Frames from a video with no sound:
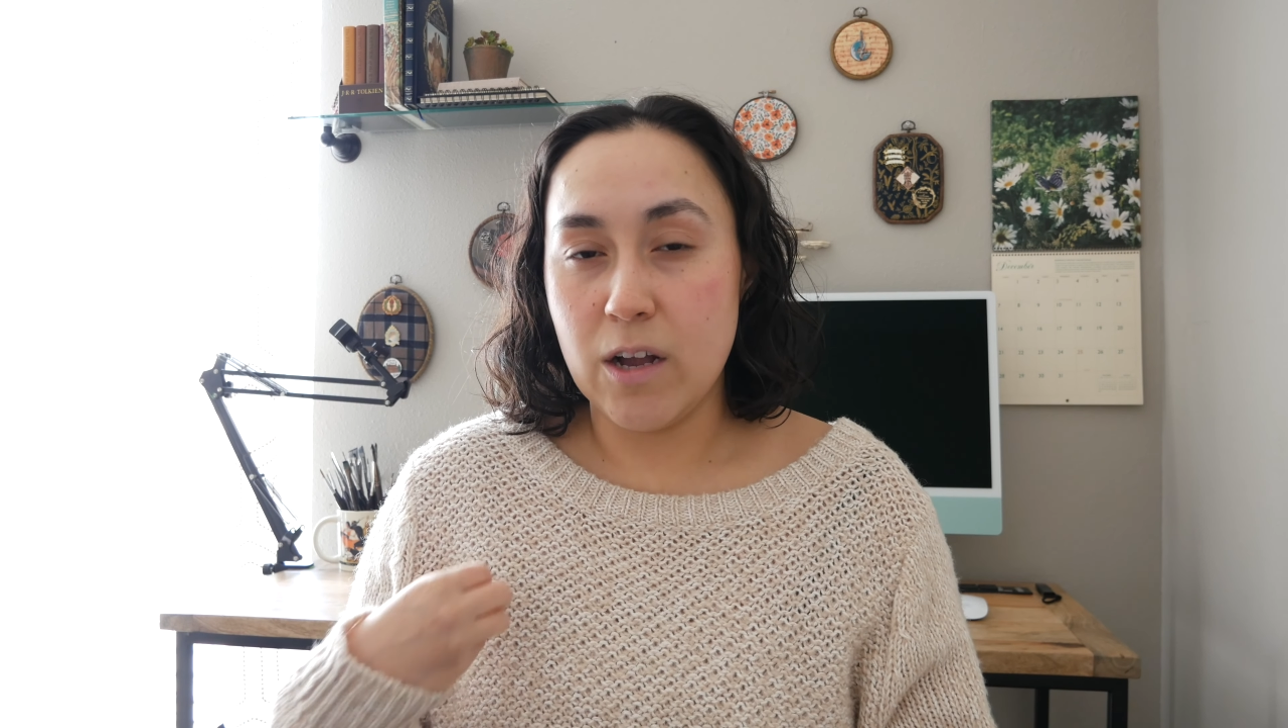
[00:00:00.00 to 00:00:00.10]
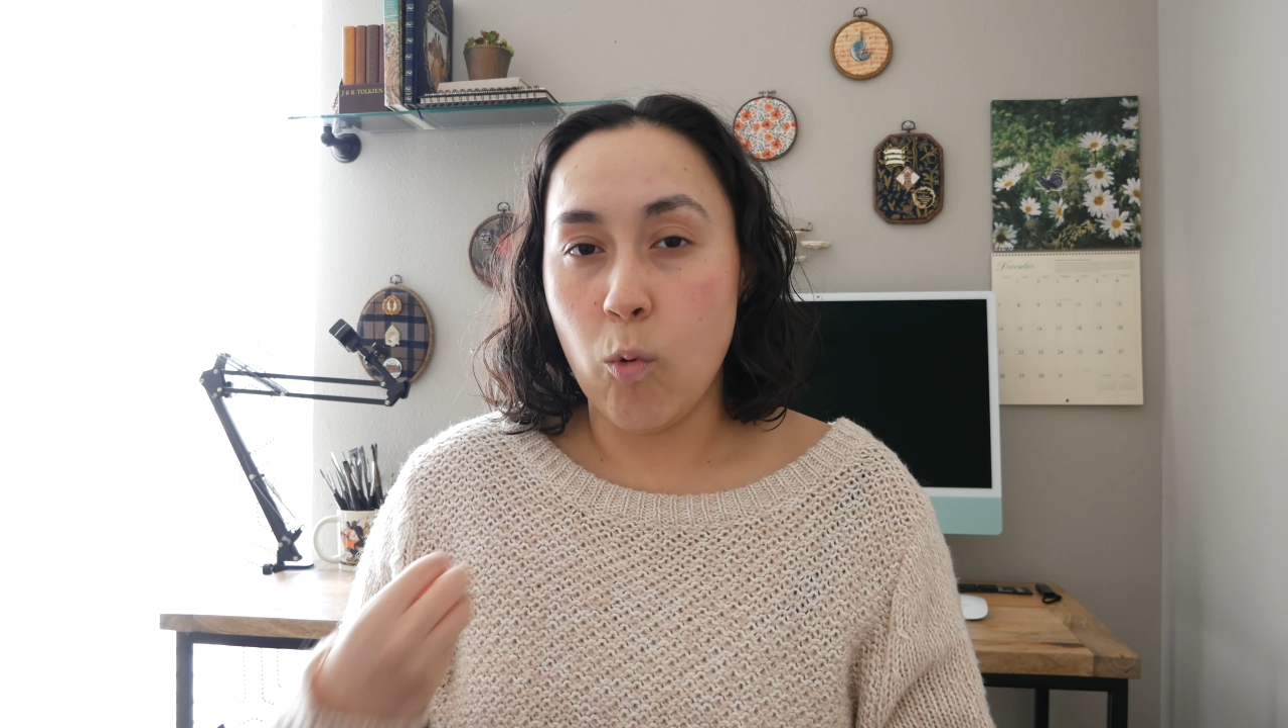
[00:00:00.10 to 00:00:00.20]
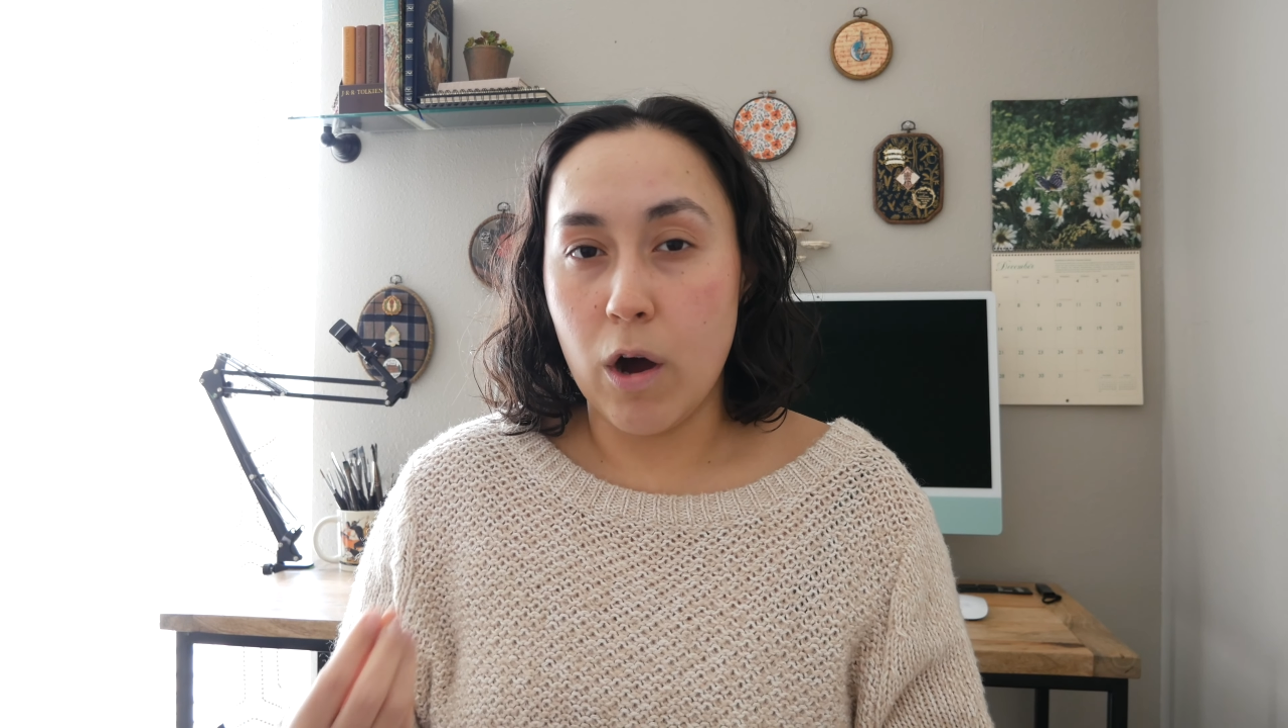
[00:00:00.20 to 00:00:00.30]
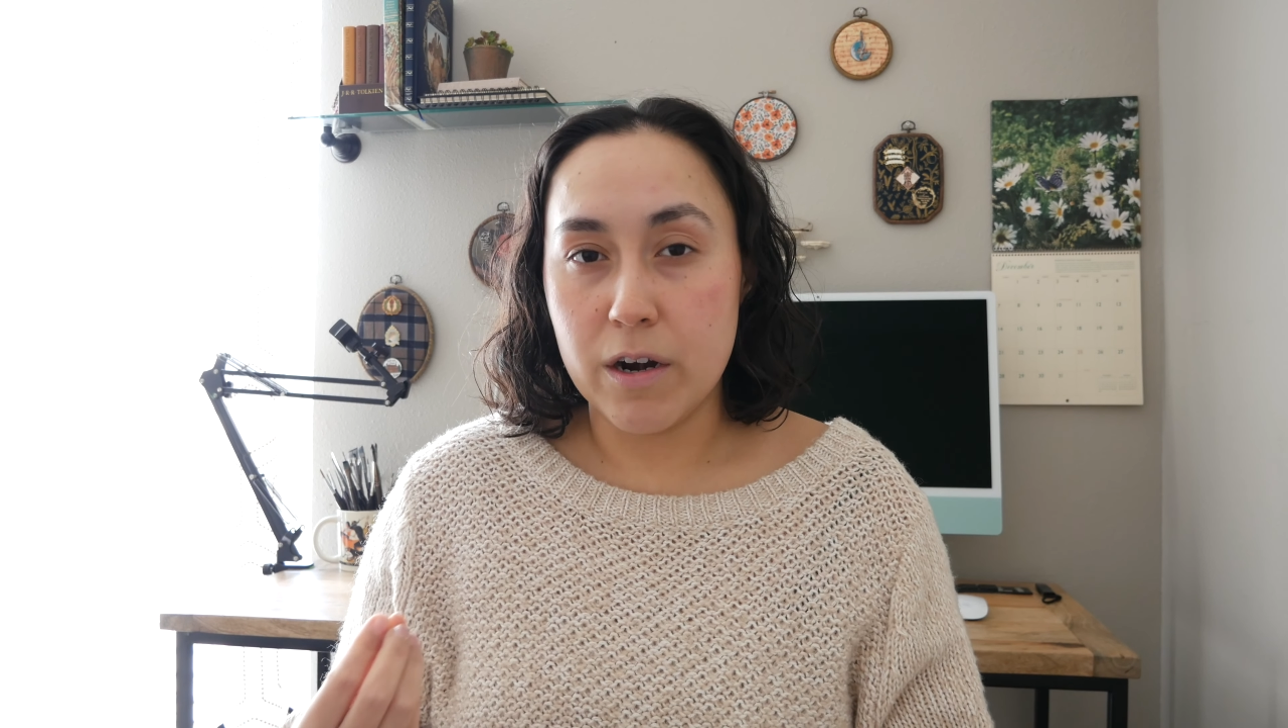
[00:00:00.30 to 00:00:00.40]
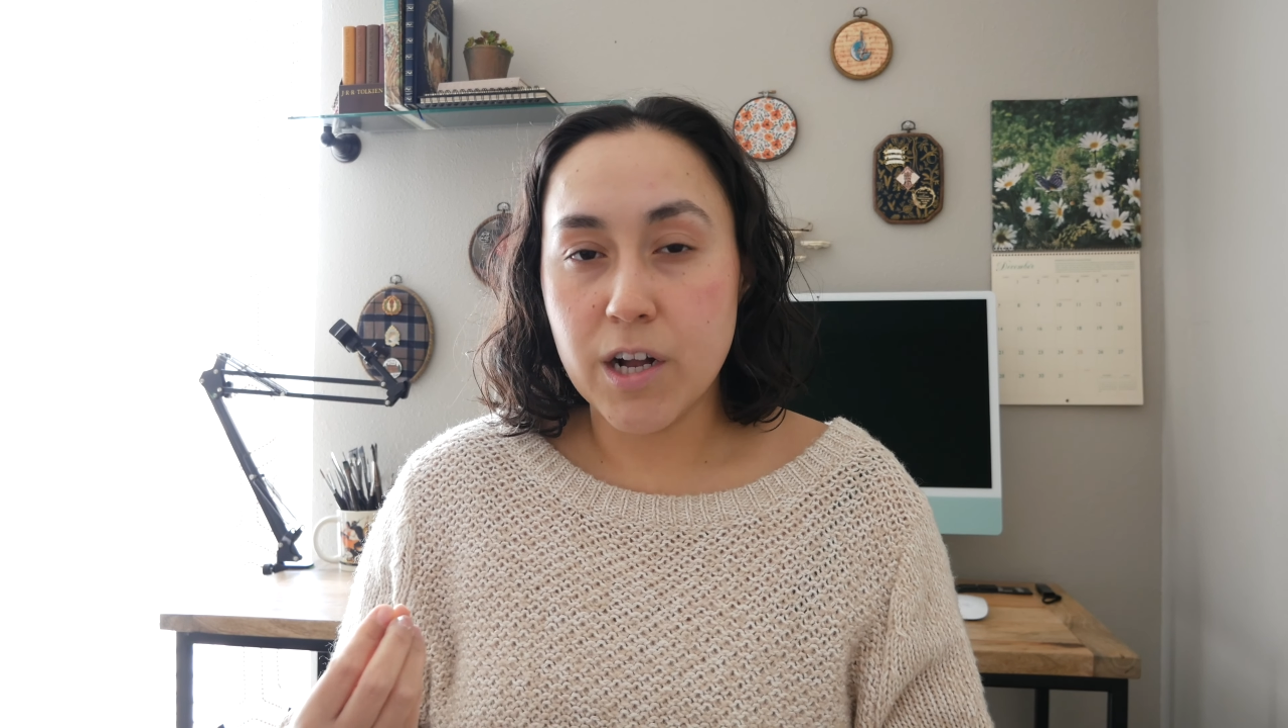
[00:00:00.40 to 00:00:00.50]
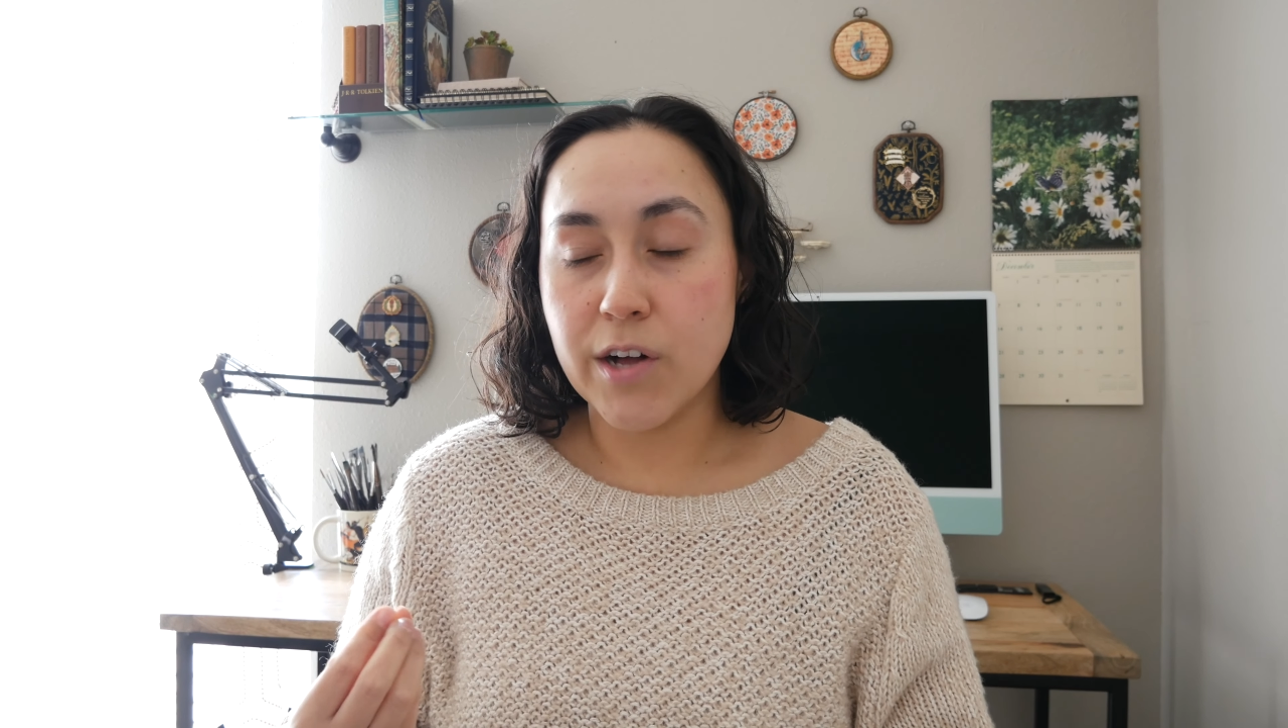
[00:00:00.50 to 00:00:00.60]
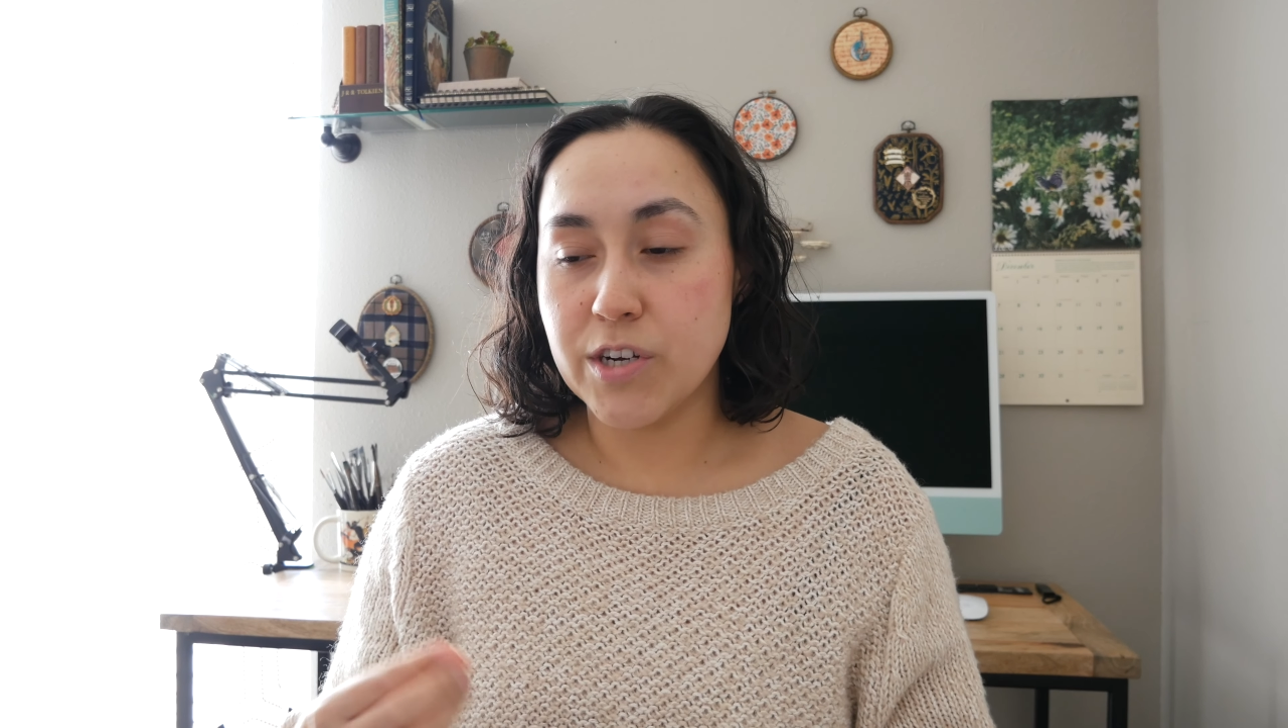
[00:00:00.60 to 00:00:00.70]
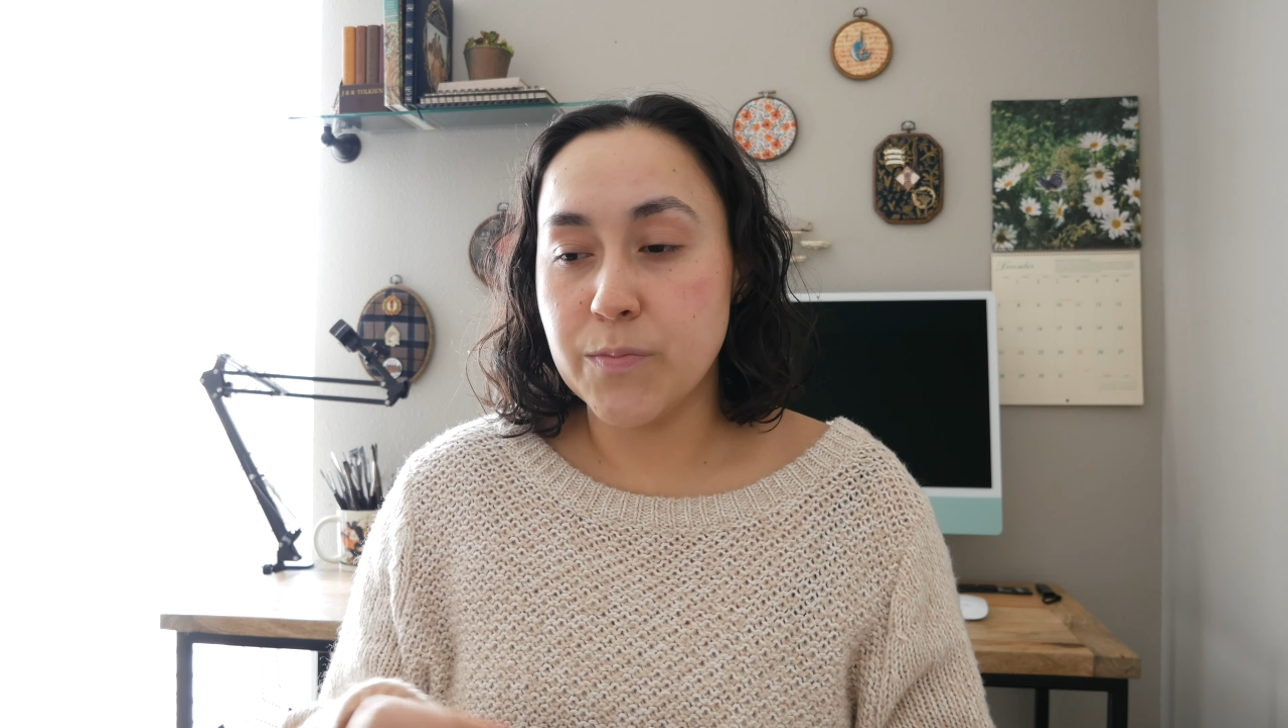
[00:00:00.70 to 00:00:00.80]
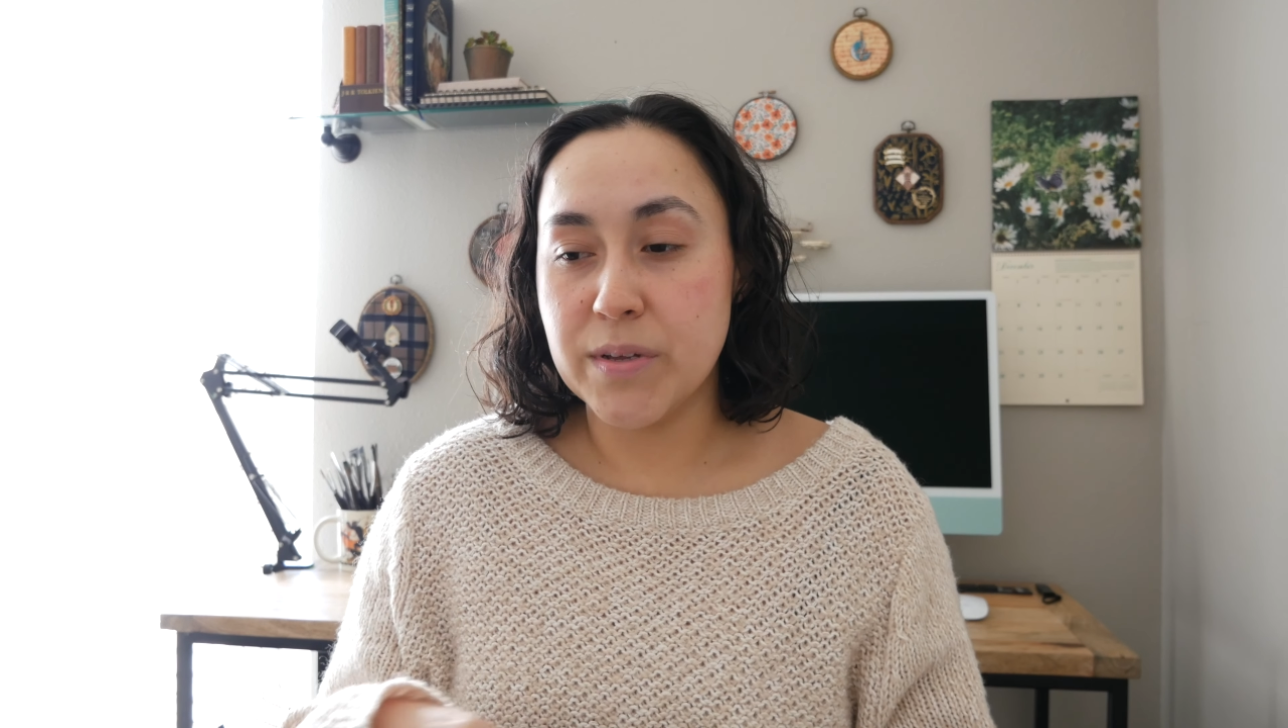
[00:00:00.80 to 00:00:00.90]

watercolor,